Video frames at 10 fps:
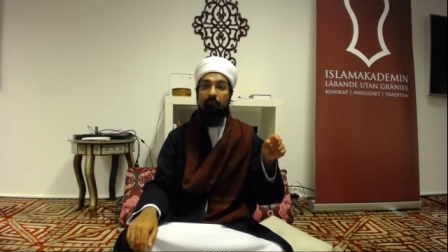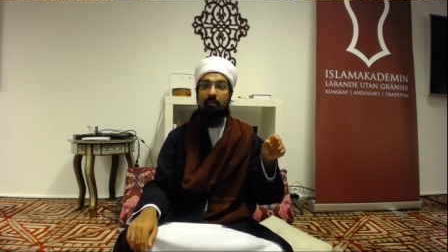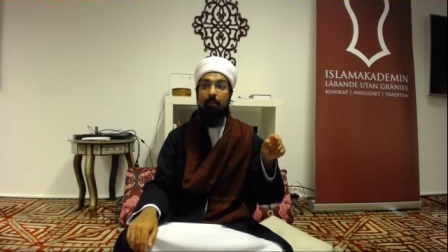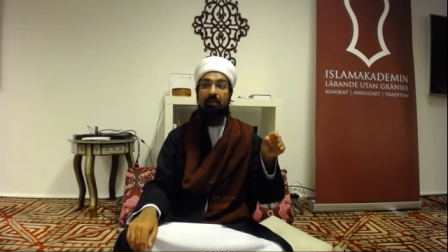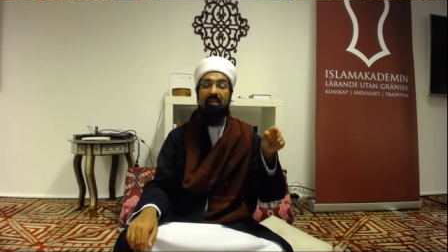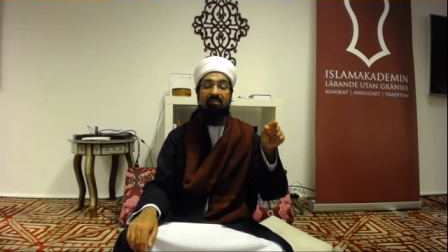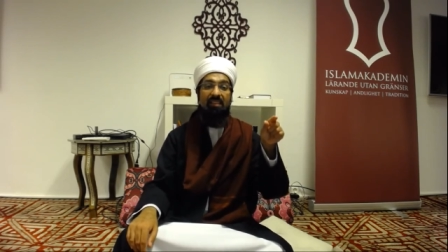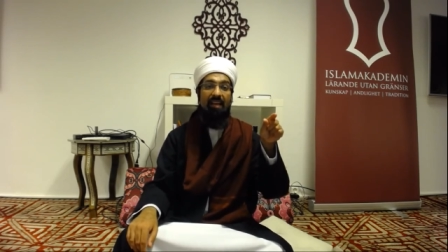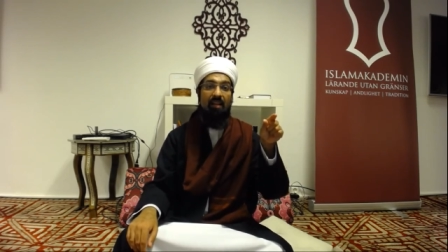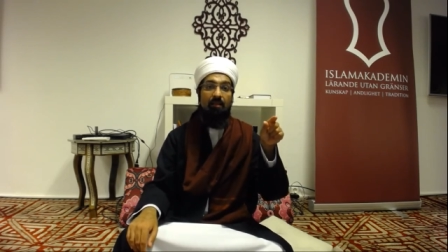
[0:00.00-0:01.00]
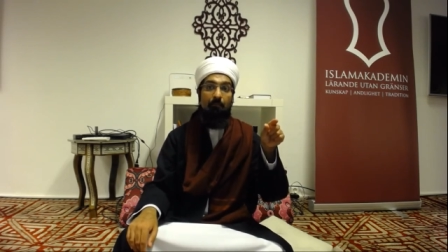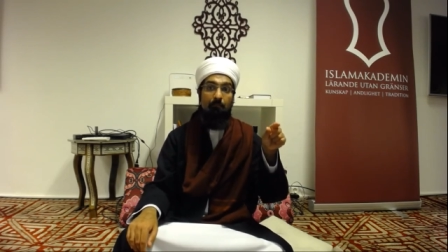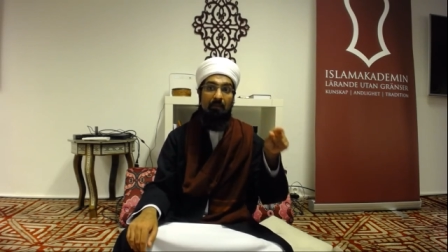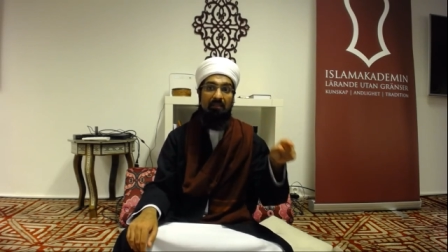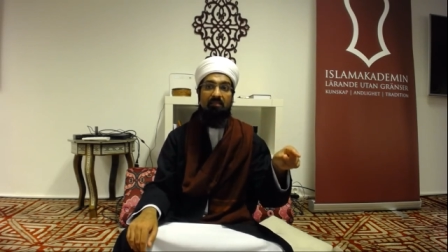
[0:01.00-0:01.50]
because they are the
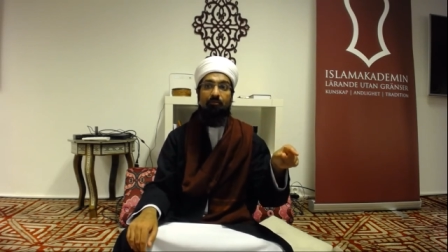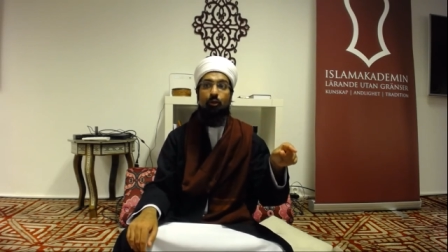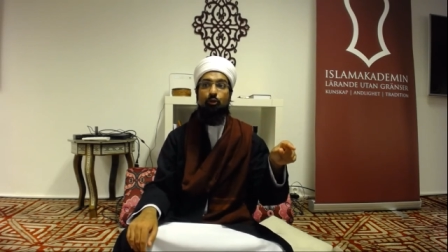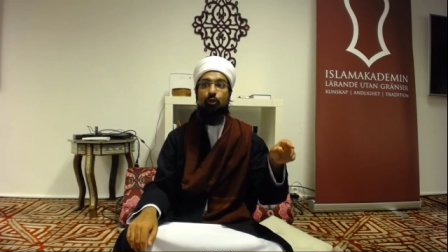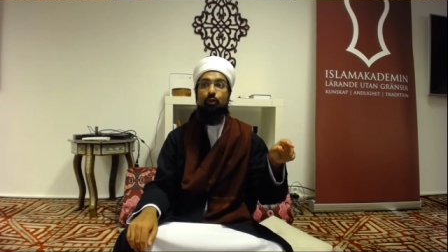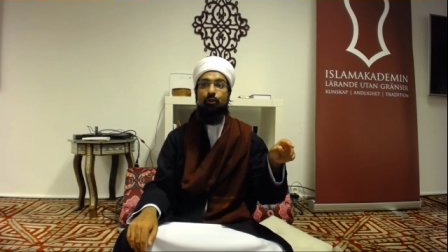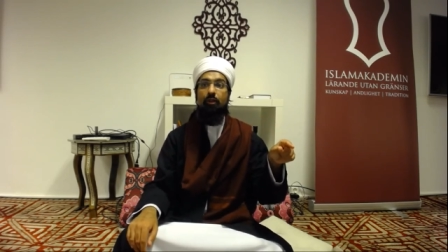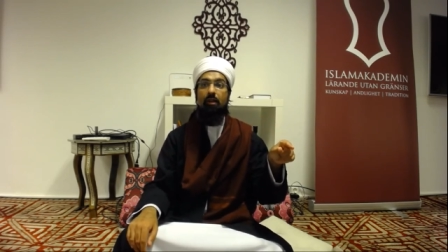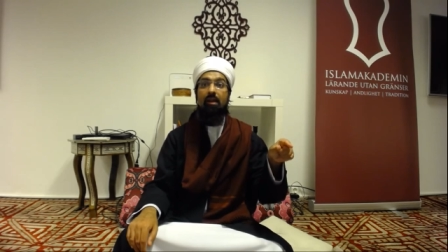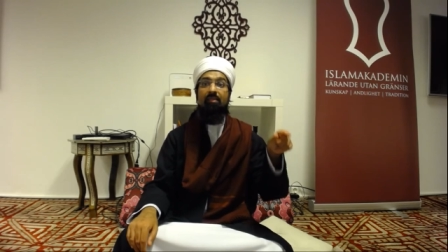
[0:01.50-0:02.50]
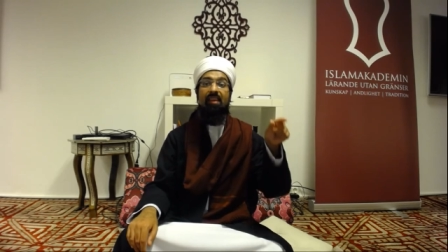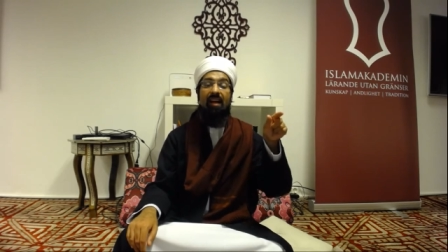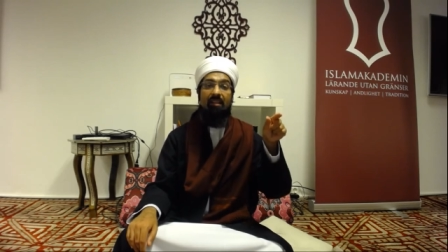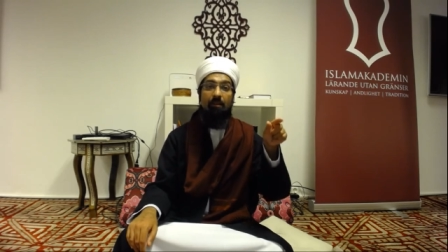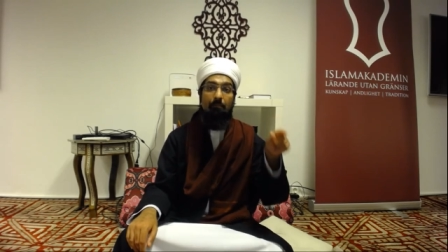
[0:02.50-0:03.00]
mothers of your children. They
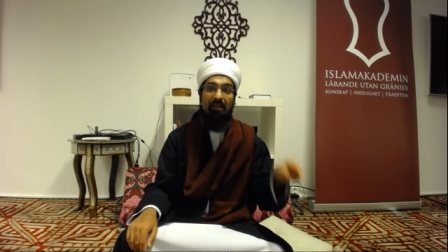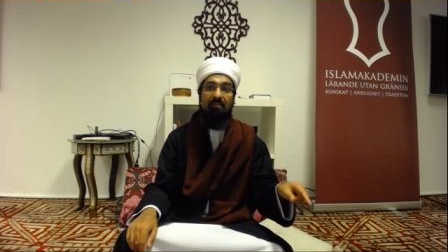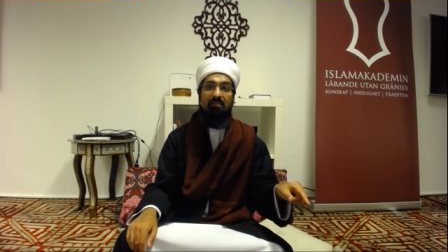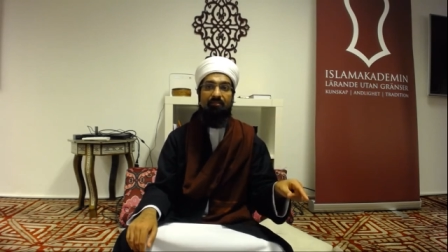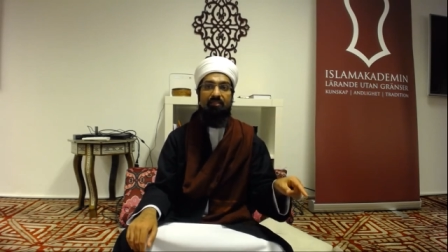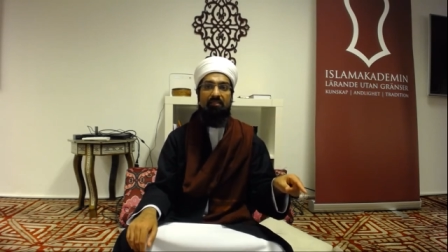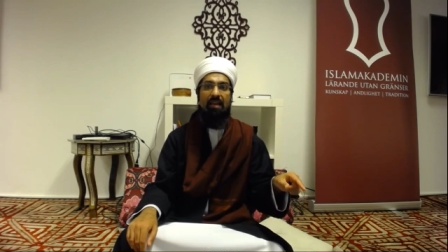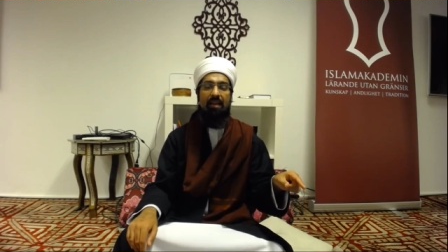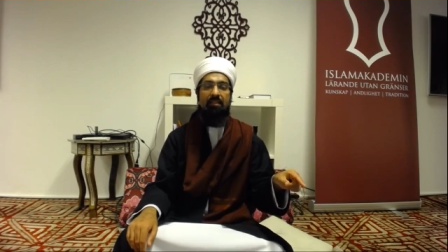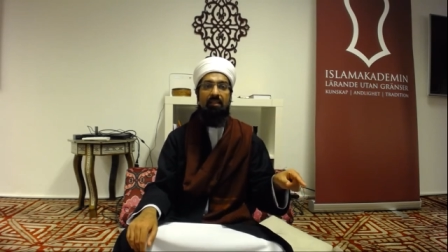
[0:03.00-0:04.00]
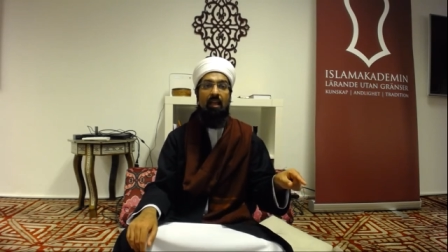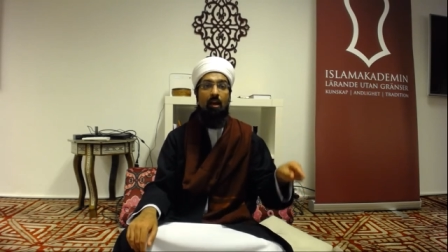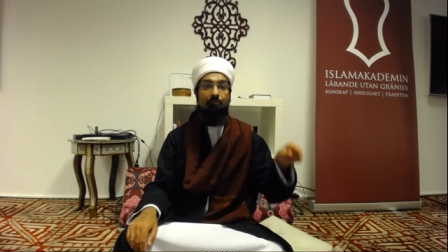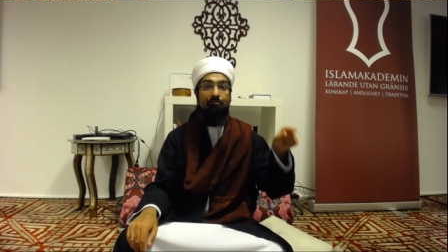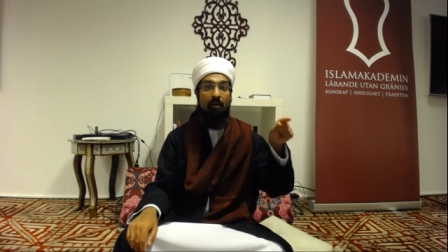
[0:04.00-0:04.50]
are the mothers of society.
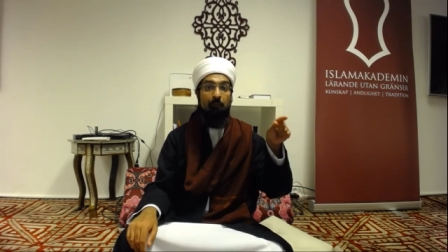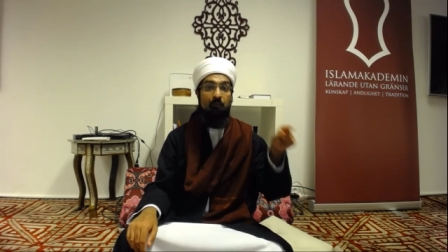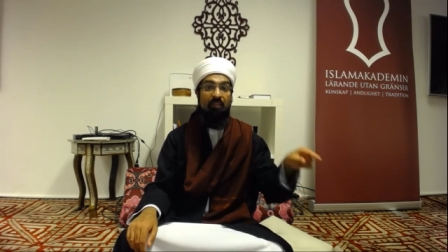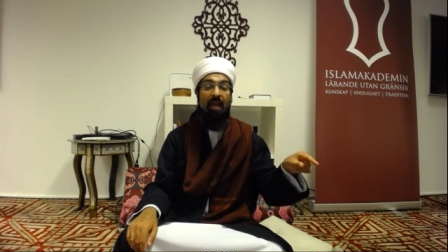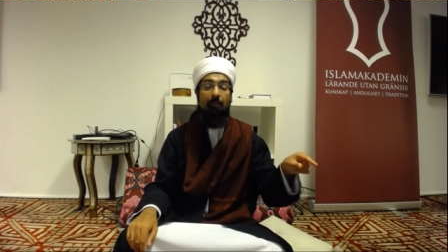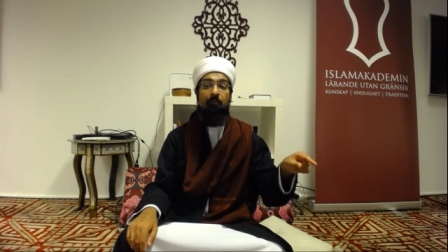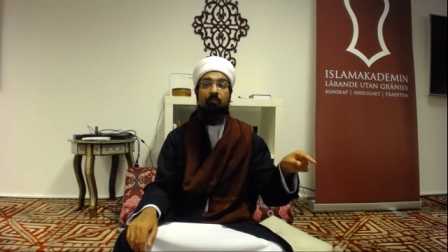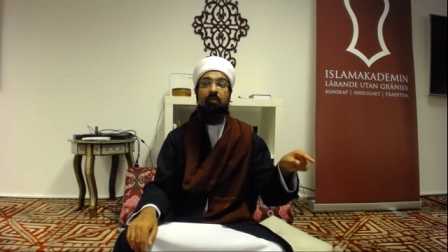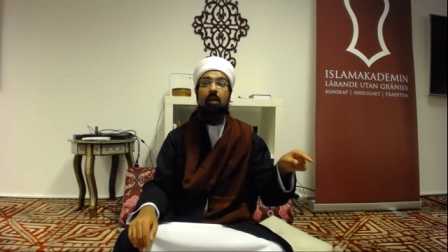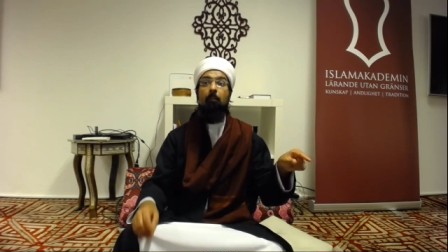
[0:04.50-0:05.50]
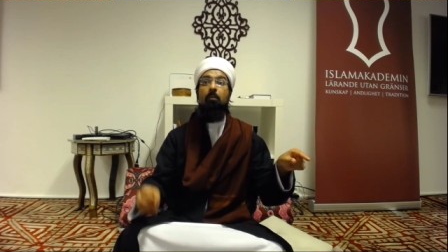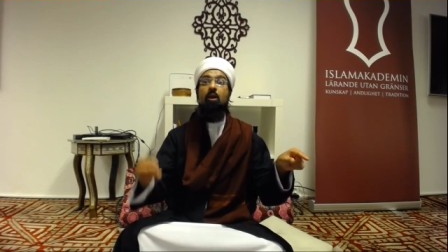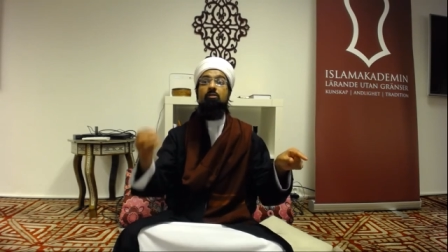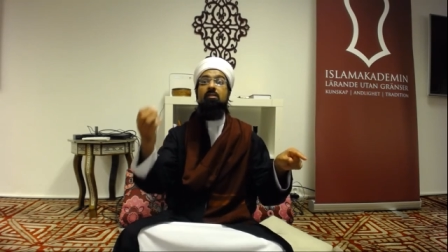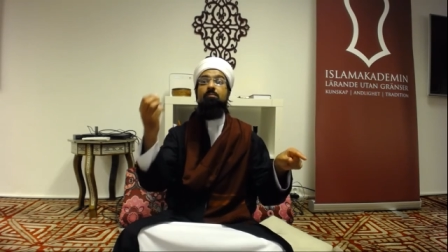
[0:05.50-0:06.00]
From them
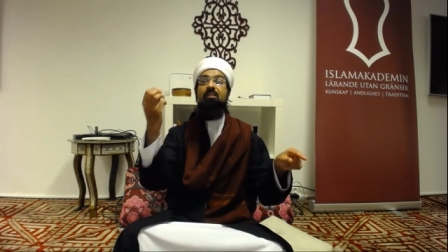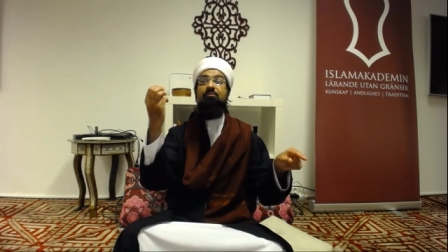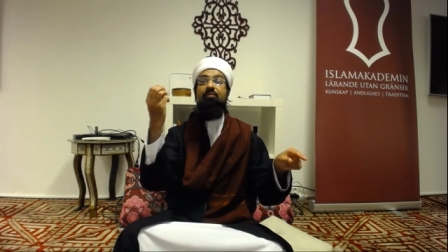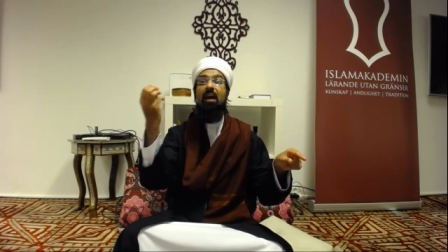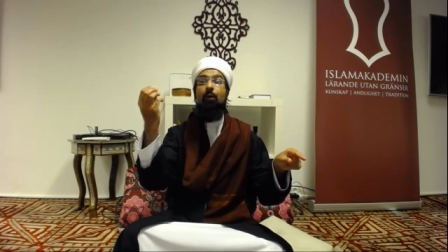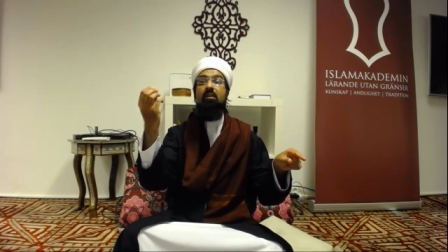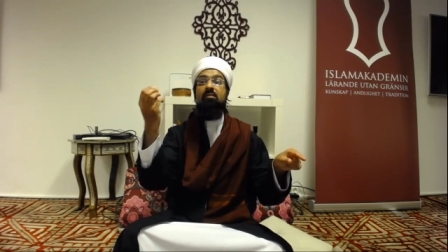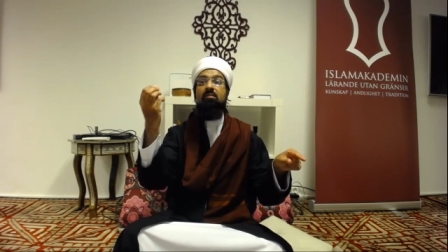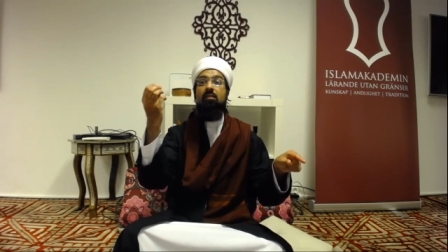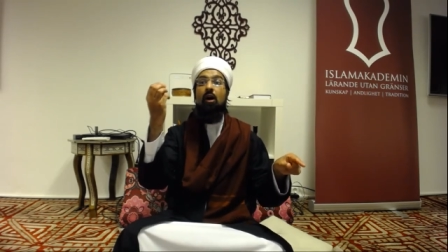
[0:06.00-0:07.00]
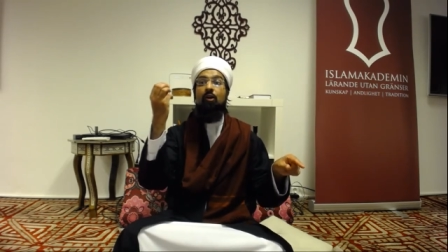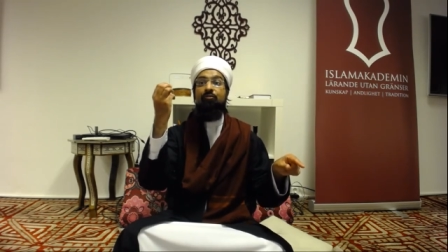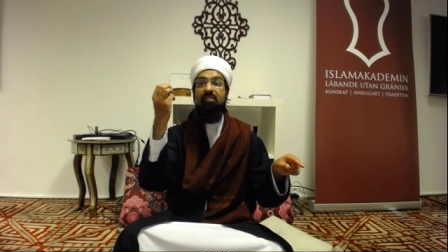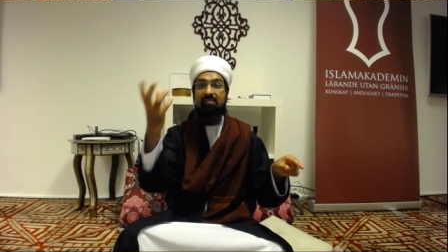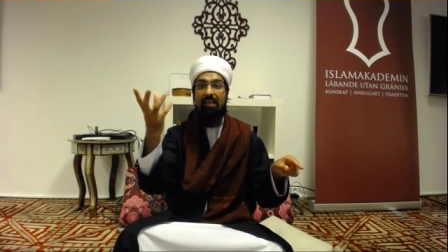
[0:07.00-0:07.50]
blossom the flowers of
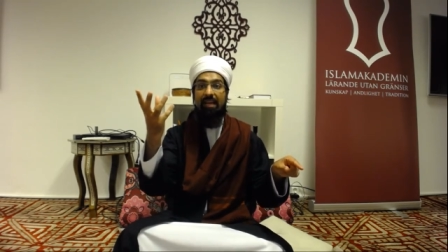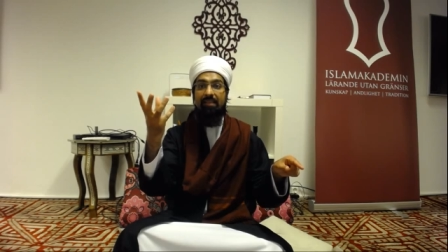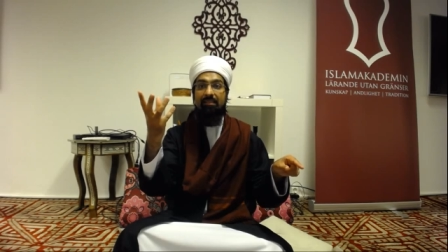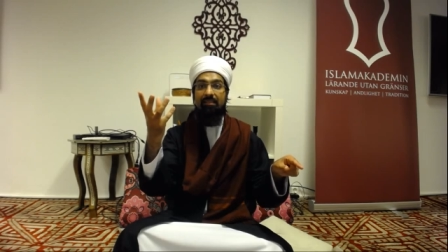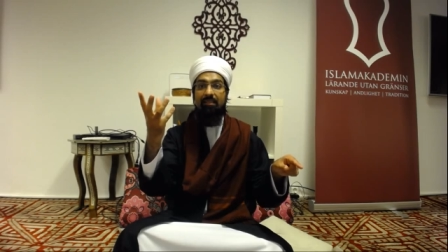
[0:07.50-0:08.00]
society.